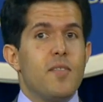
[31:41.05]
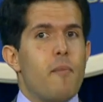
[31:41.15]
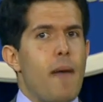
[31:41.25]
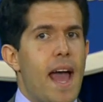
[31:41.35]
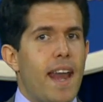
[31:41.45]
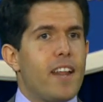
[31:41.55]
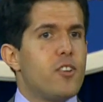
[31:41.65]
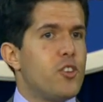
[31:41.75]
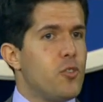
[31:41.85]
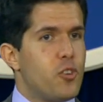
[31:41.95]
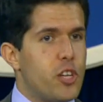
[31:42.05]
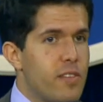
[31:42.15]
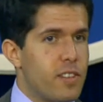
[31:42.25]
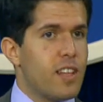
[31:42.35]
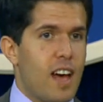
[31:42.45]
managed to
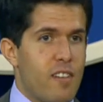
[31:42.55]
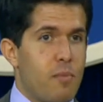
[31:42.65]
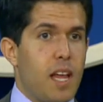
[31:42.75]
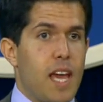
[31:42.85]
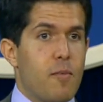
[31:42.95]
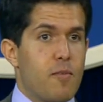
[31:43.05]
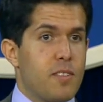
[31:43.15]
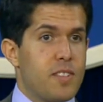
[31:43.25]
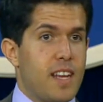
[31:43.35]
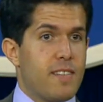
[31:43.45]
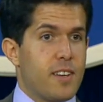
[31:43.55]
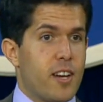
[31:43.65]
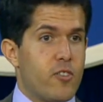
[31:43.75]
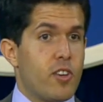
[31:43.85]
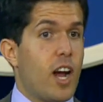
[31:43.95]
shift a lot of blame for the state of the
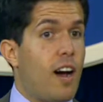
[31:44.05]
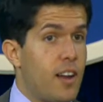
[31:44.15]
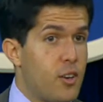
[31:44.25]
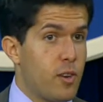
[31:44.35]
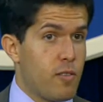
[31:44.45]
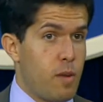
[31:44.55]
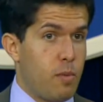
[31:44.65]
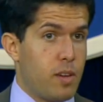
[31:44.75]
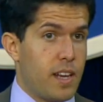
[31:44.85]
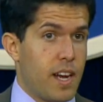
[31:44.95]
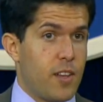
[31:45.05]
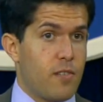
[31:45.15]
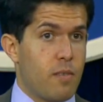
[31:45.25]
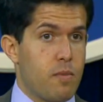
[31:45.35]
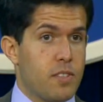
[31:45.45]
country onto a Republican House of
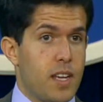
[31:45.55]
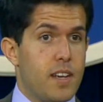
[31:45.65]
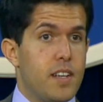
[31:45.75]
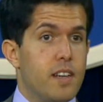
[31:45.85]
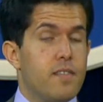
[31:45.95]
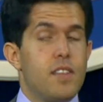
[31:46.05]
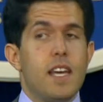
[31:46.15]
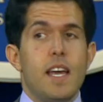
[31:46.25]
Representatives,